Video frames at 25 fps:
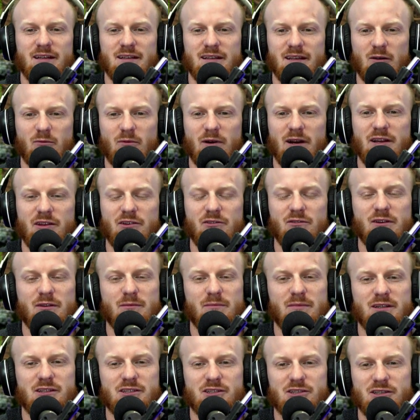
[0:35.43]
That way you
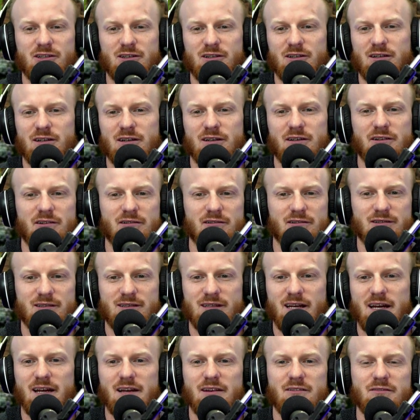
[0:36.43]
can be sure you're
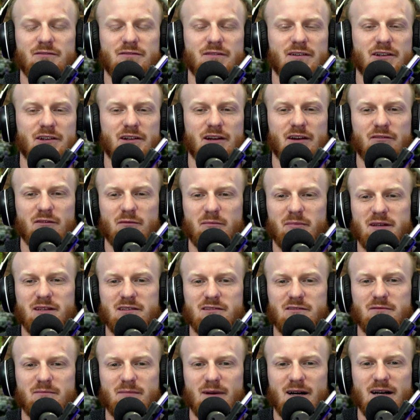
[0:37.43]
safe and you have the peace
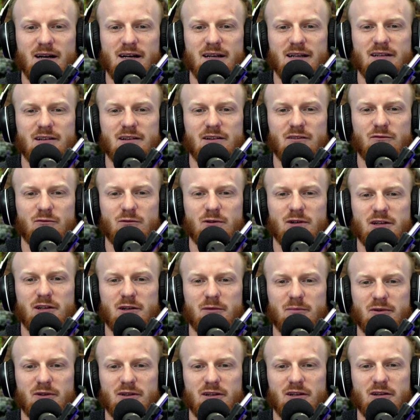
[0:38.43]
of mind of what you're
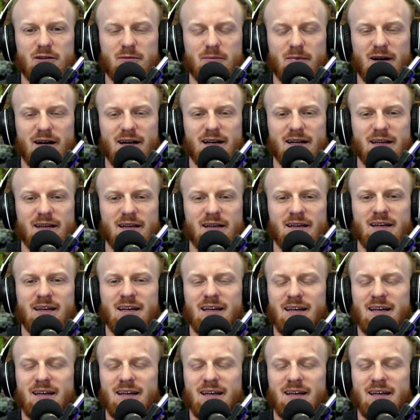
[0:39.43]
putting in your body.